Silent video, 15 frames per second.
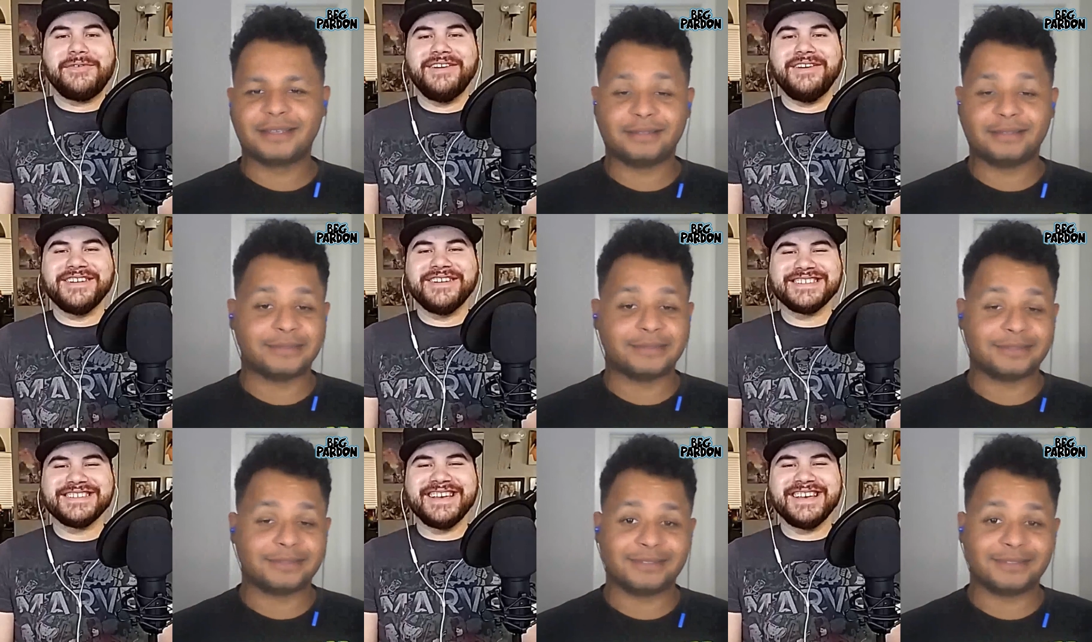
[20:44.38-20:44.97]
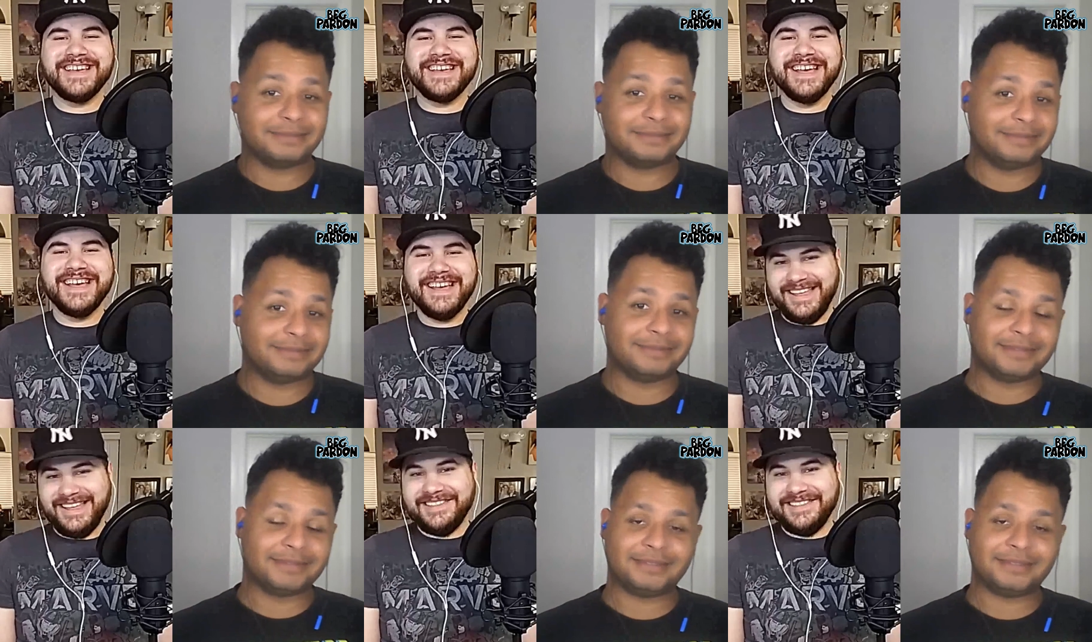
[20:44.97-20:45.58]
Speaker 1: if I was like,
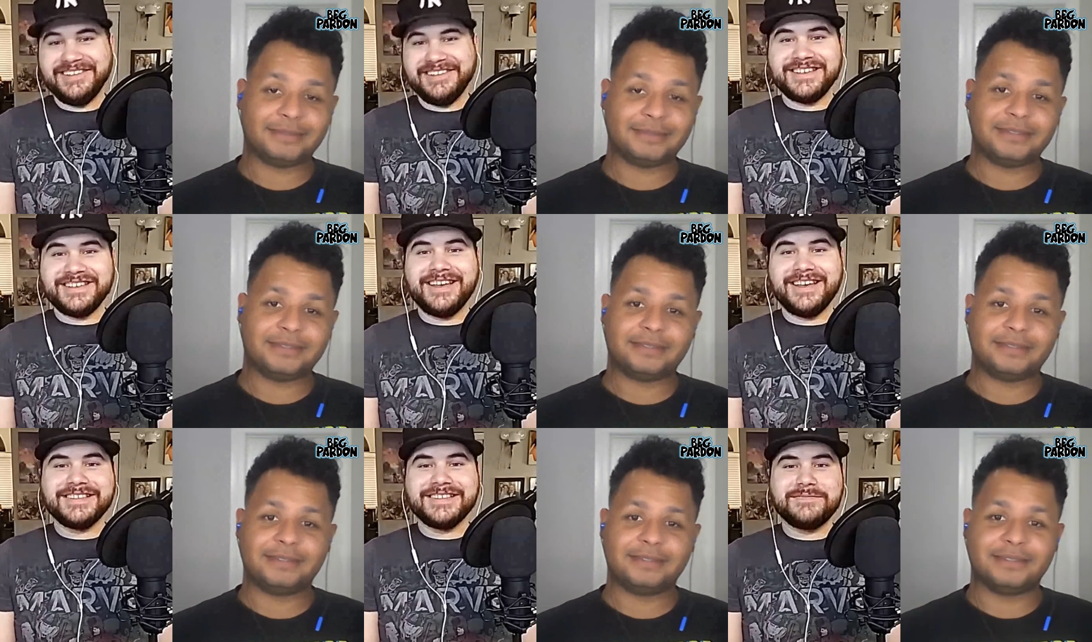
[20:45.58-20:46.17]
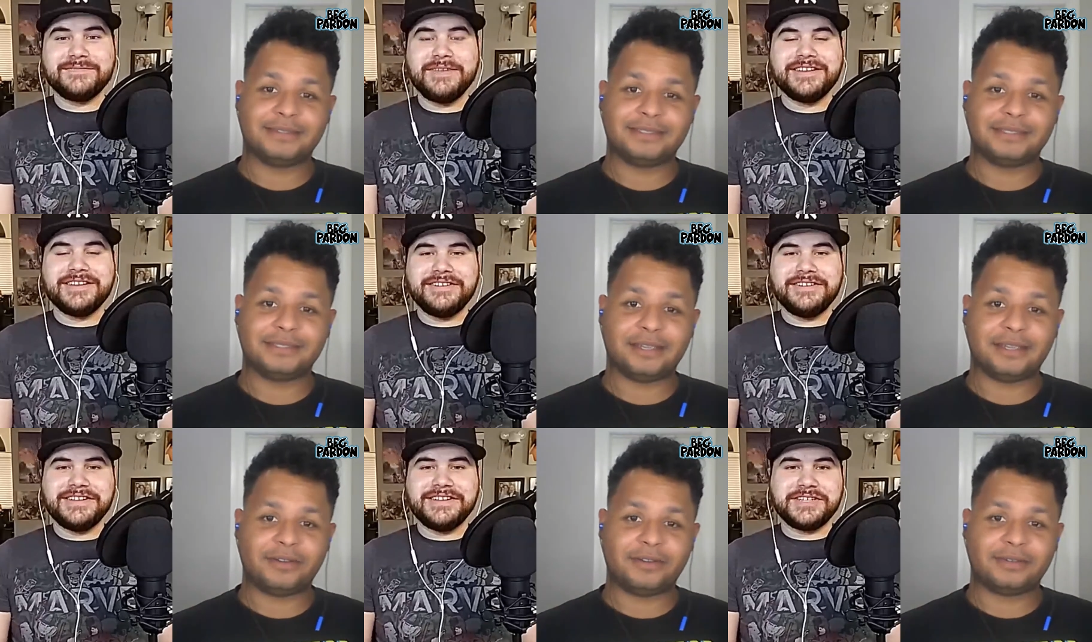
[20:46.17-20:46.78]
it looks like it's in
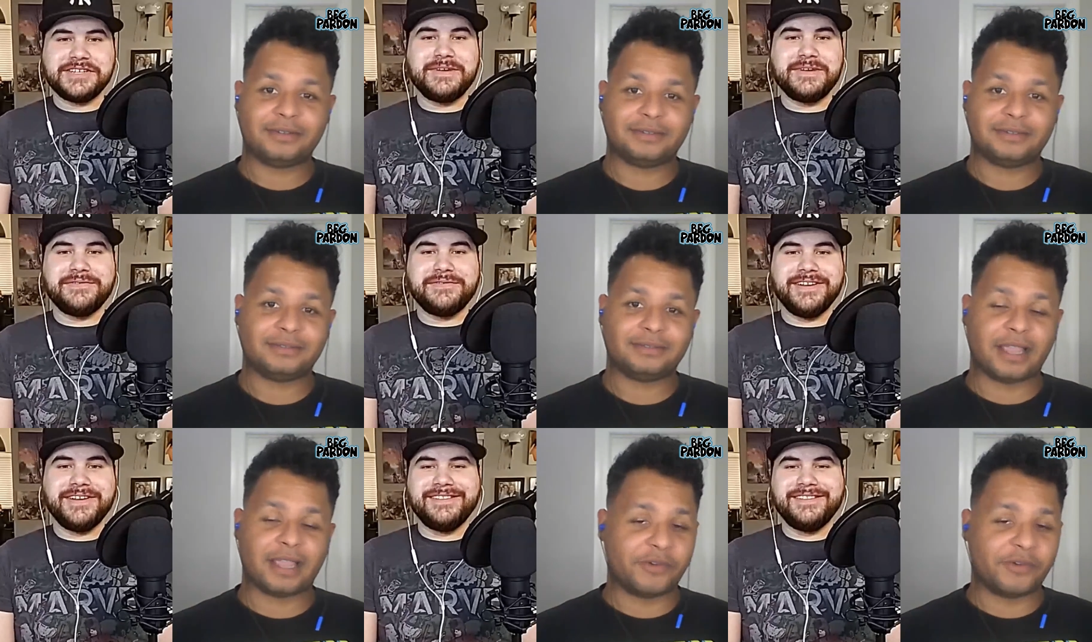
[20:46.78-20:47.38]
mint condition, uh, my